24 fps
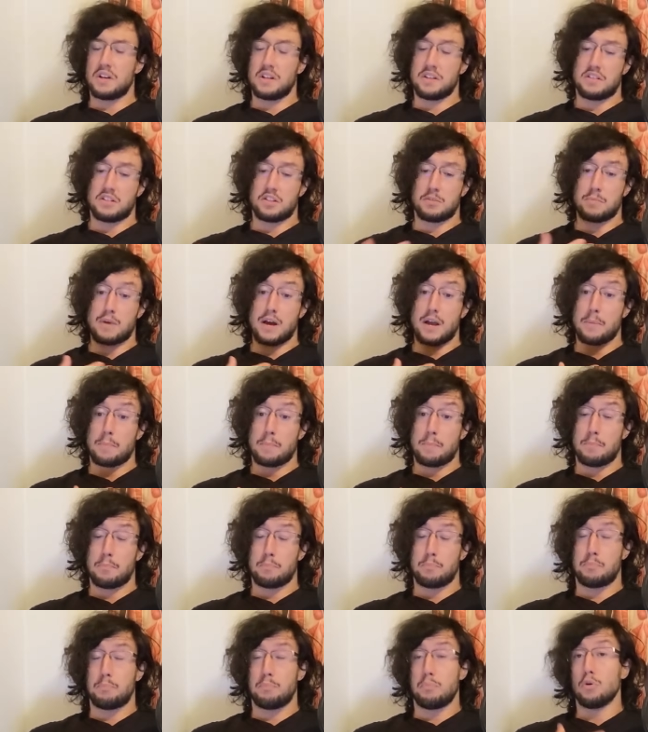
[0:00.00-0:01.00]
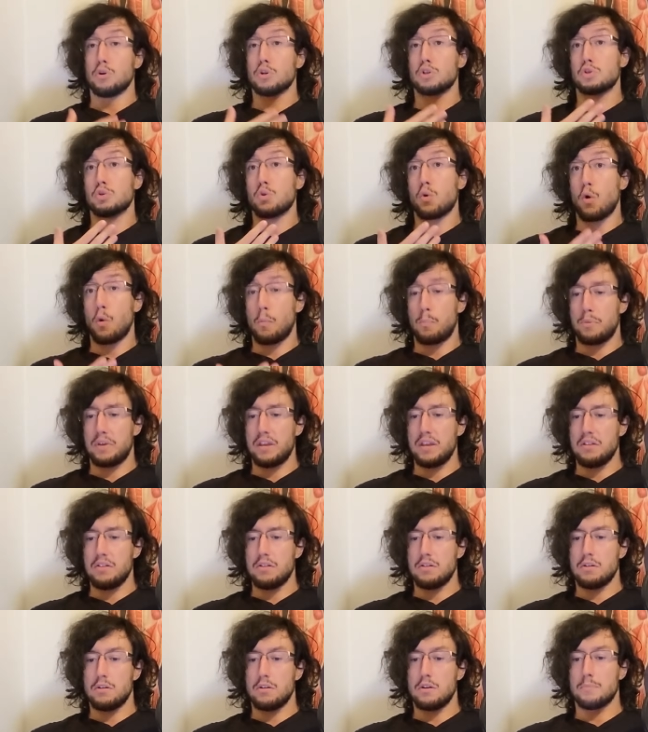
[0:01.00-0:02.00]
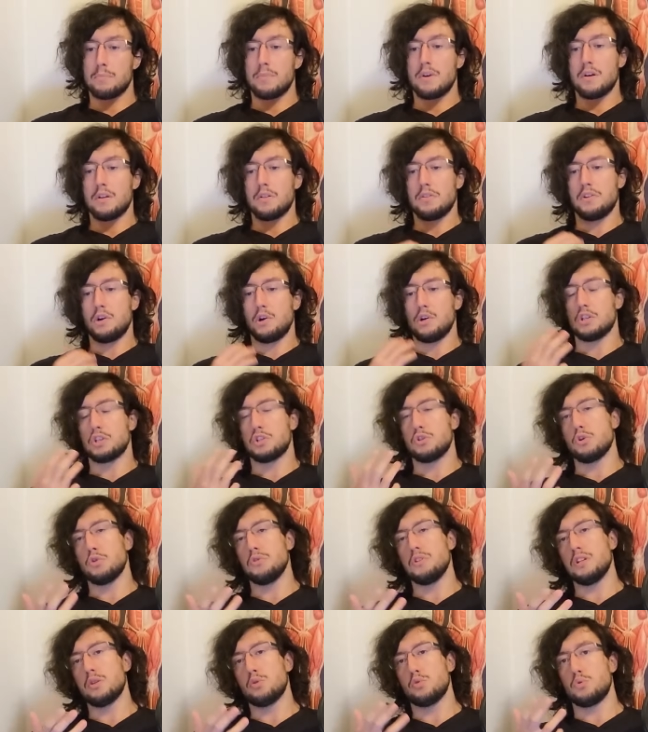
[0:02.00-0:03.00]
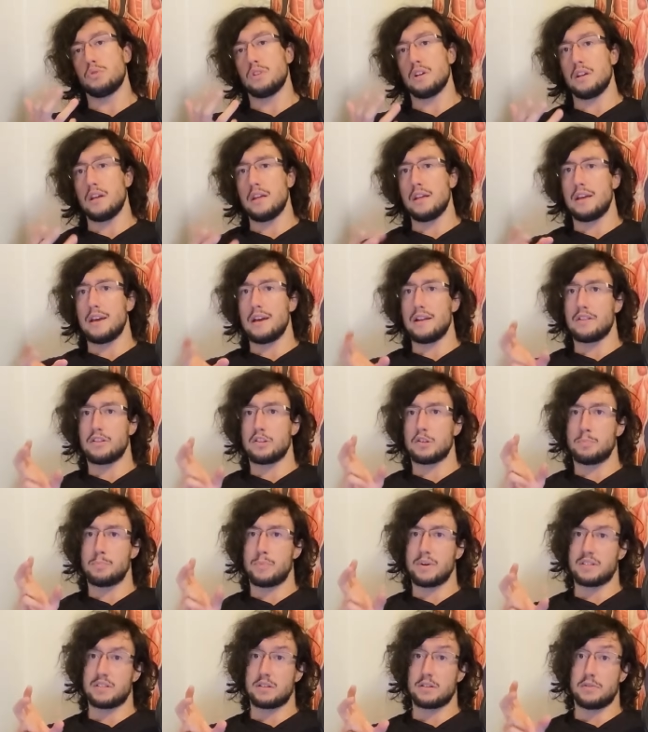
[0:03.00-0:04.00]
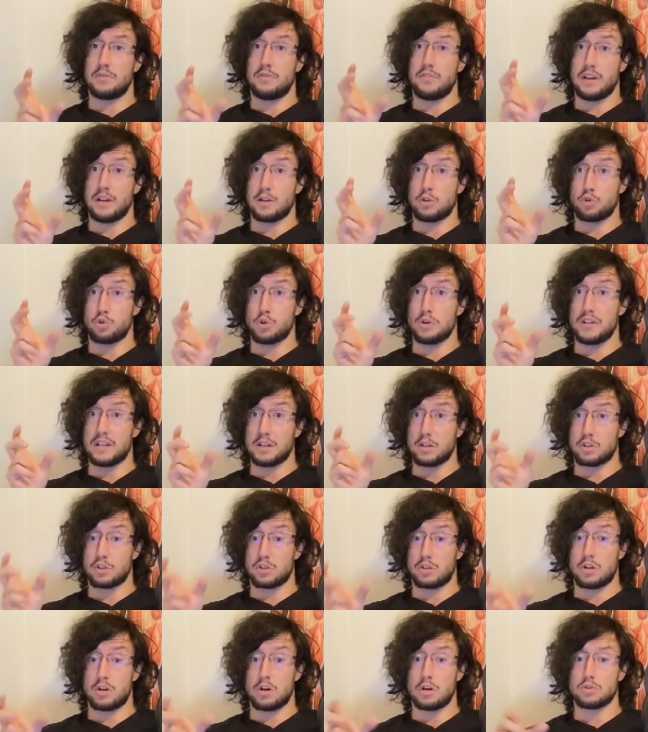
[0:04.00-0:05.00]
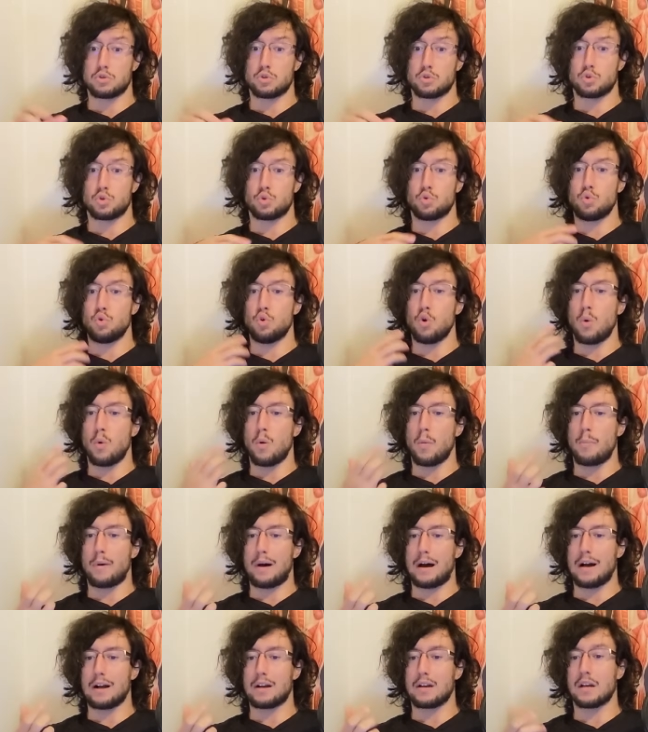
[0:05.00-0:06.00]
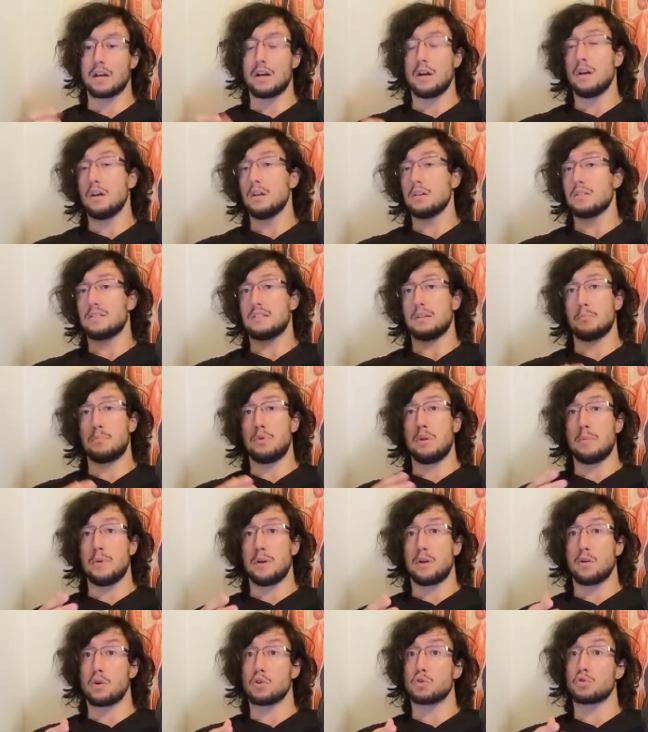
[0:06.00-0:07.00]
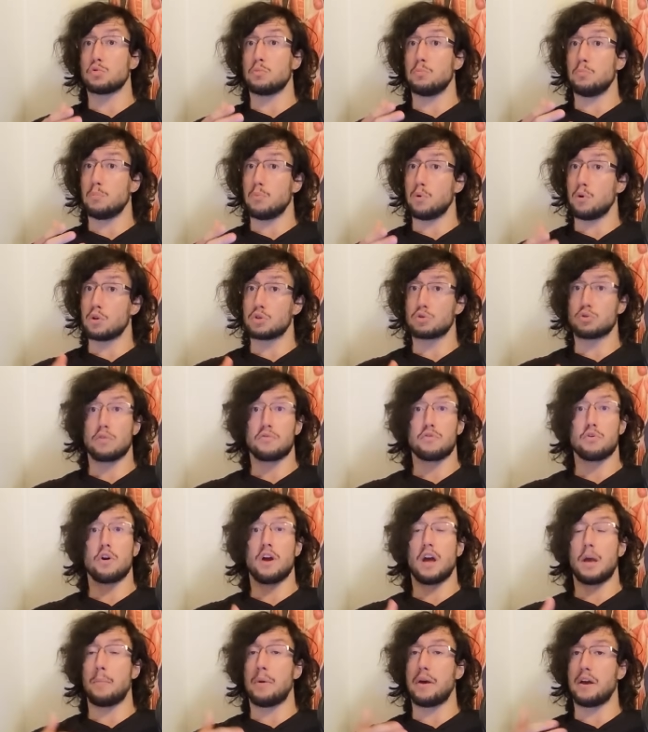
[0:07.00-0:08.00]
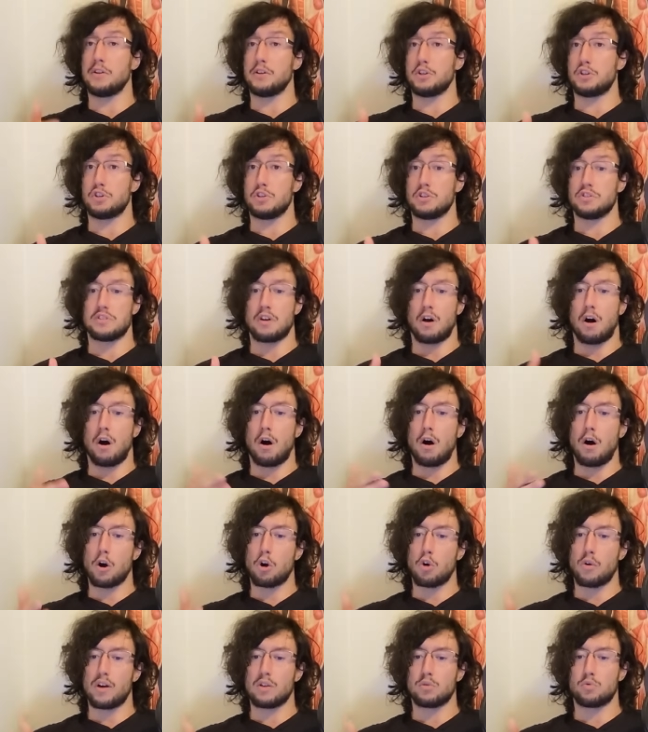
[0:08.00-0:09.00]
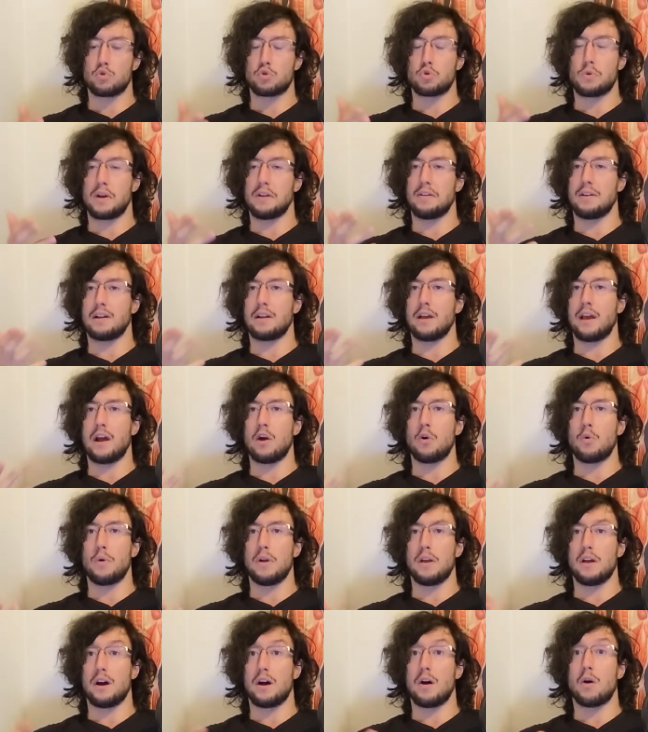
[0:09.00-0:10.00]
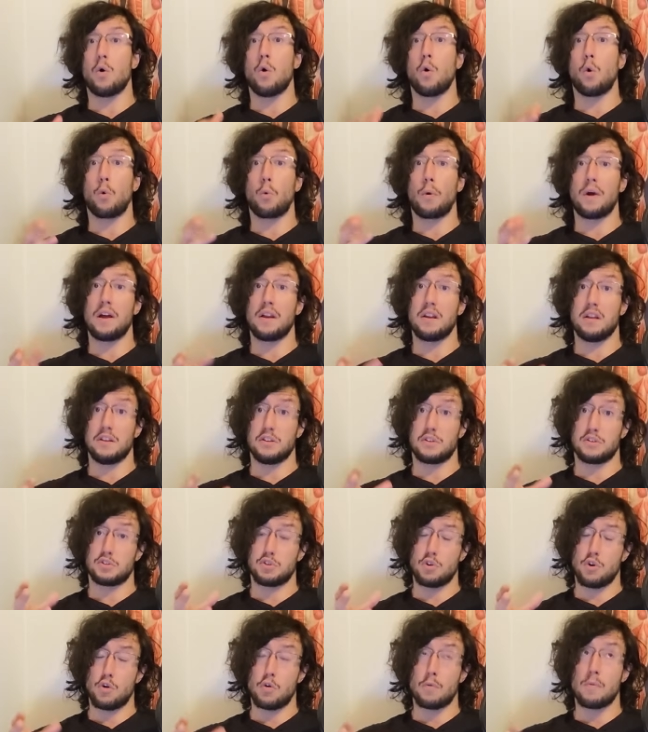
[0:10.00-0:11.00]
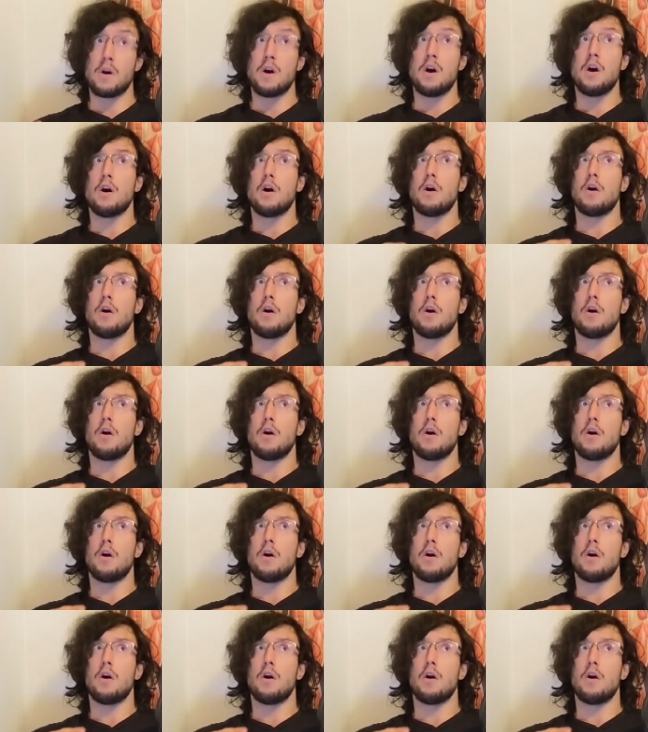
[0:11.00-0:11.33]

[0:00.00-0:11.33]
and this is my personal opinion, there is no need to dedicate specific training slots to lower back simply because most of your hip hinges are going to train that area already. So